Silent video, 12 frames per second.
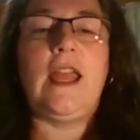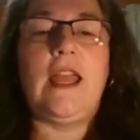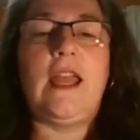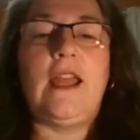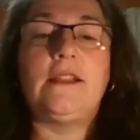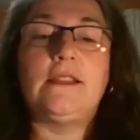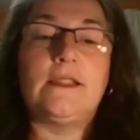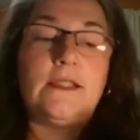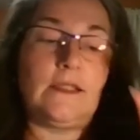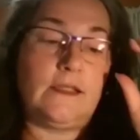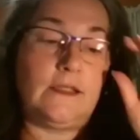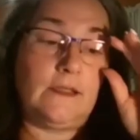And
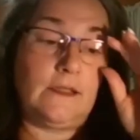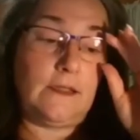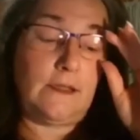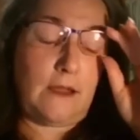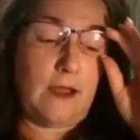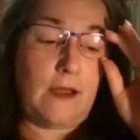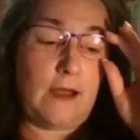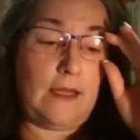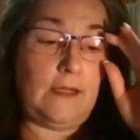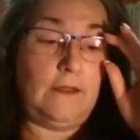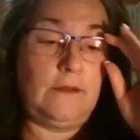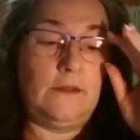I